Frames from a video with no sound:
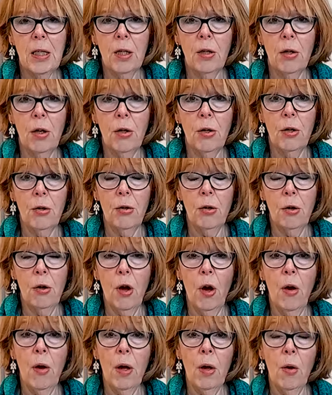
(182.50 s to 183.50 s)
that are, that are
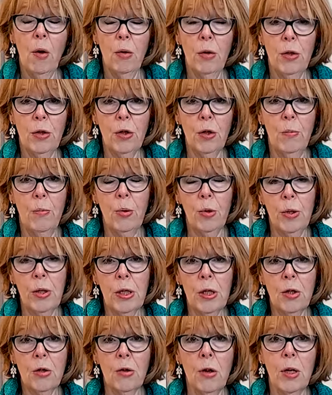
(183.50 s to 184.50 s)
going on as your body
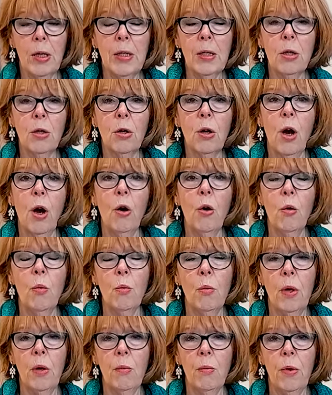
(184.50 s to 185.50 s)
is trying to cope
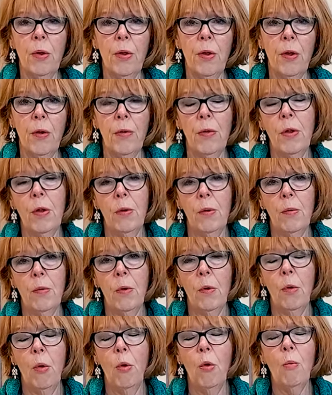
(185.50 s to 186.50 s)
with, with the, the,
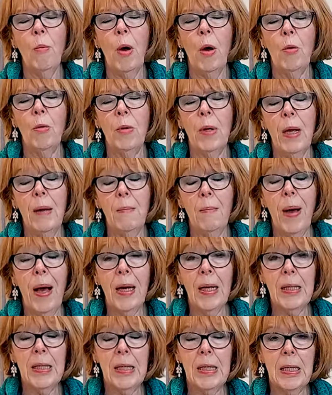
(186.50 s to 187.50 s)
the hormone
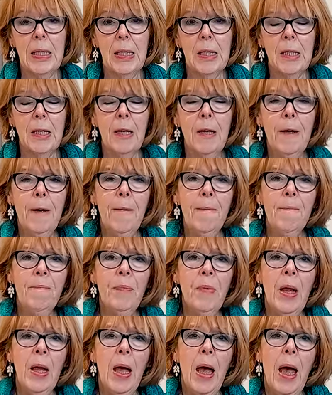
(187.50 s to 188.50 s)
imbalances
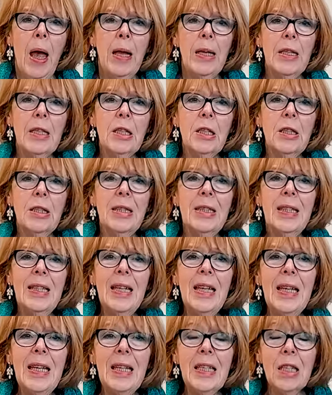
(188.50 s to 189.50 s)

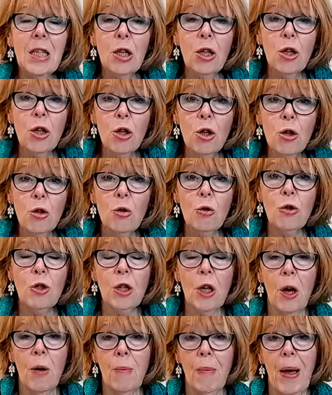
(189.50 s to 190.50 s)
needs a huge
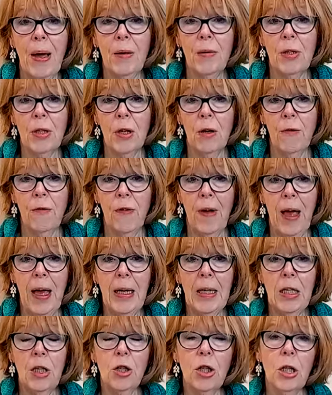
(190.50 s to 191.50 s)
amount of
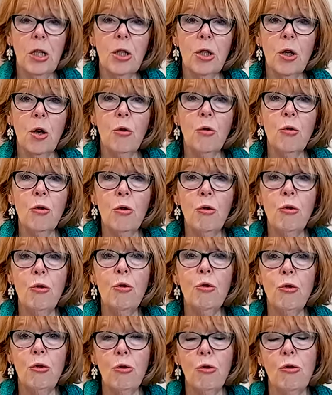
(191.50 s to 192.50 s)
energy. So, your
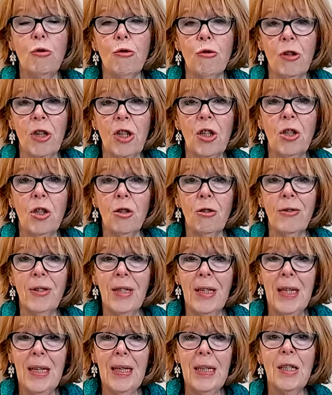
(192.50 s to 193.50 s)
nutritional
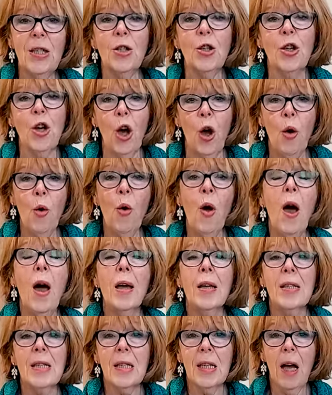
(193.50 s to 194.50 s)
needs go
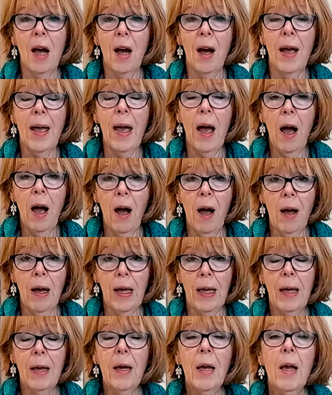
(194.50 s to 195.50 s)
sky
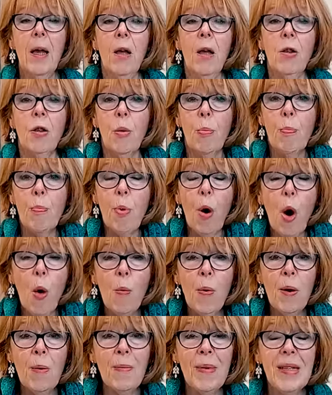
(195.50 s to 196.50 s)
high. The
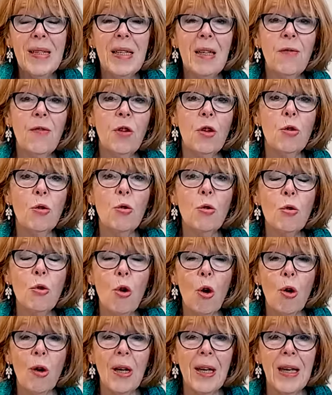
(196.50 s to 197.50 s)
problem is if you're
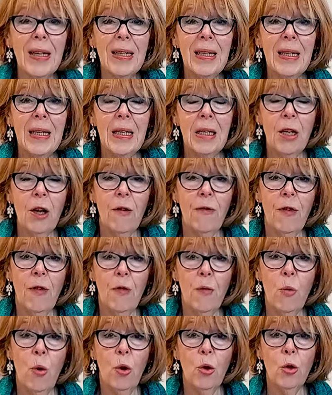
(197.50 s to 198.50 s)
not getting enough of
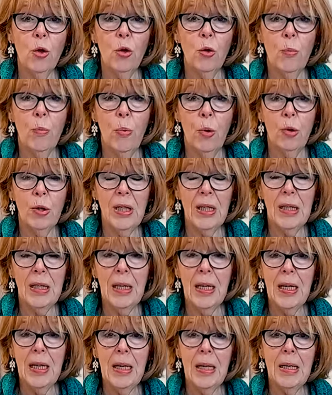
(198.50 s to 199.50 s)
what your body
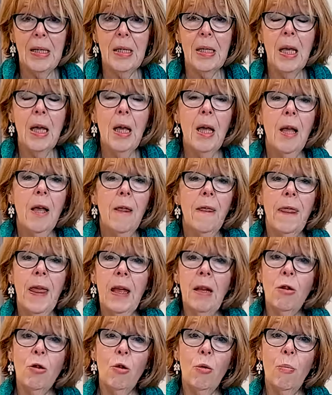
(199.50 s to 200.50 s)
needs,
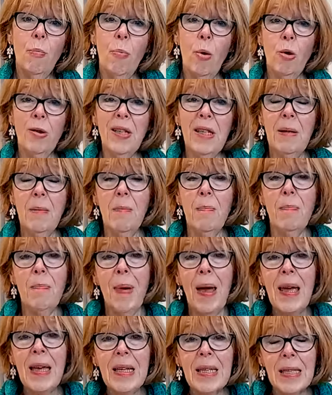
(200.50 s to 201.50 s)
then your body
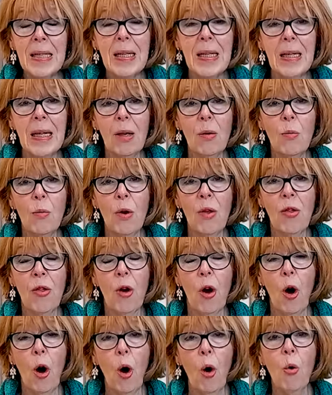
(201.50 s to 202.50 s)
basically
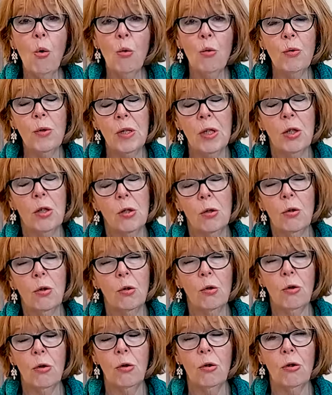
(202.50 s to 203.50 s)
withholds
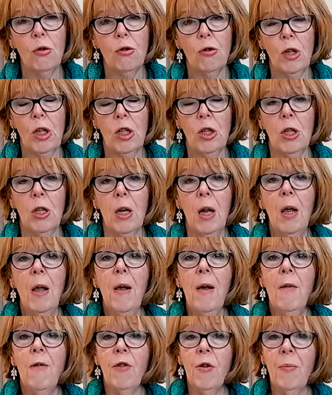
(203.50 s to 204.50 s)
good nutrition
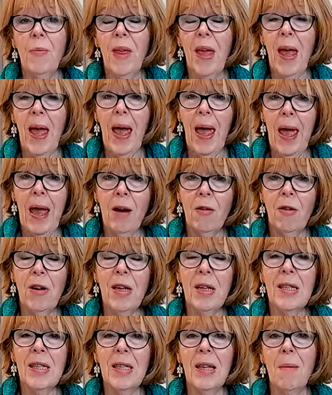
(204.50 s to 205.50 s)
from the
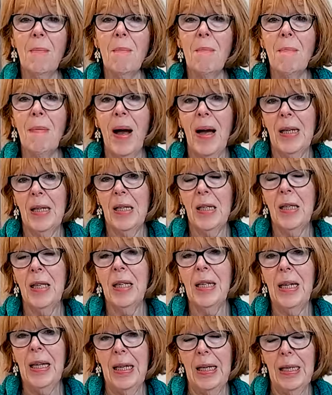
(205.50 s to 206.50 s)
areas that matter the
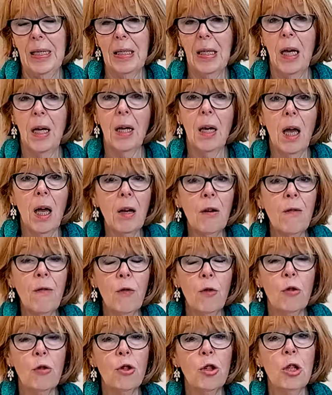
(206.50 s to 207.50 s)
least. And
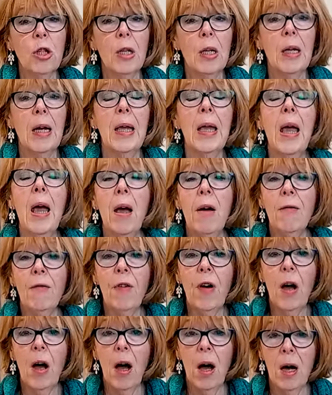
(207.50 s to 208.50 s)
unfortunately
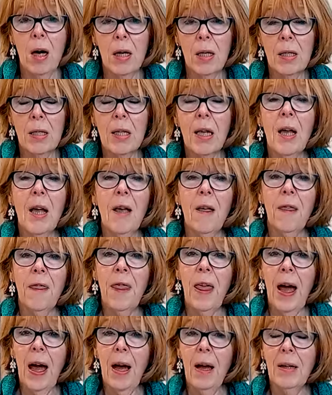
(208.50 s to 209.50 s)
for us,
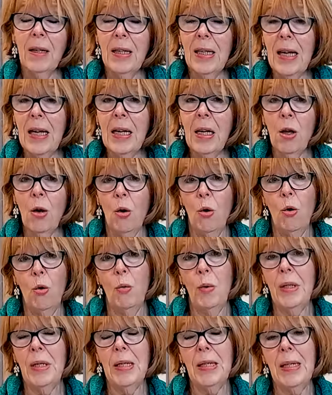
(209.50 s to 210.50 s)
that nearly
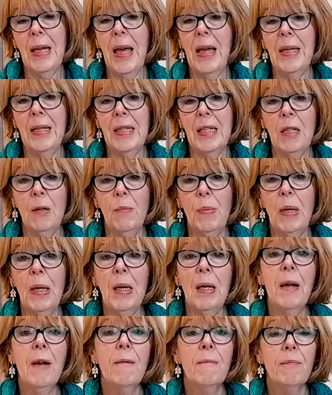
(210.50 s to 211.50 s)
always tends to
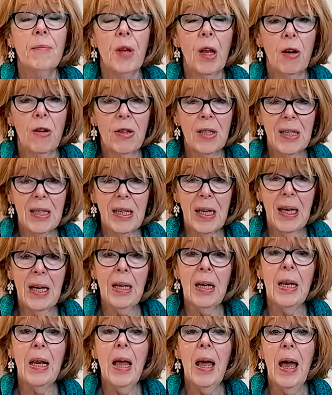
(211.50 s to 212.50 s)
be our
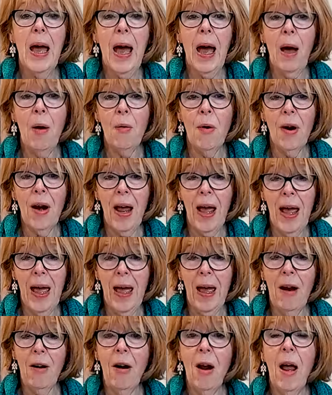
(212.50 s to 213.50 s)
skin, our
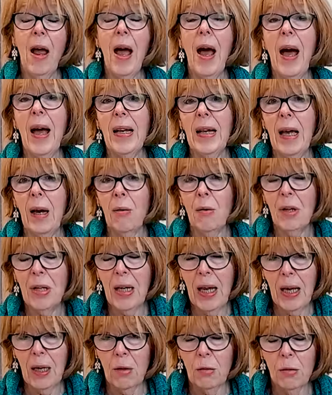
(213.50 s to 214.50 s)
hair, and our
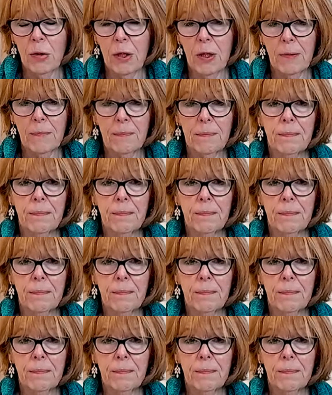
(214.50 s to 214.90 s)
nails.